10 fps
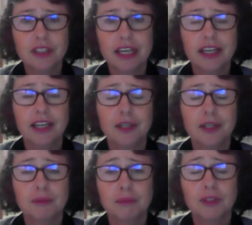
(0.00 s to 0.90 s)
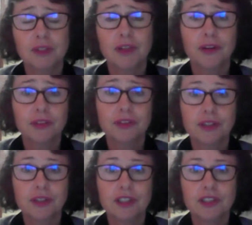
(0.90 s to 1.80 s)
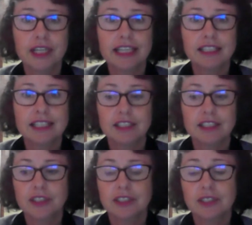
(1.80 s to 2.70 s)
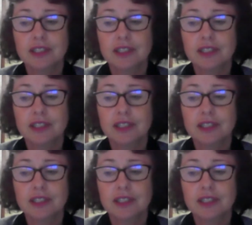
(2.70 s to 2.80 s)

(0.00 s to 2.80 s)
go through the transition.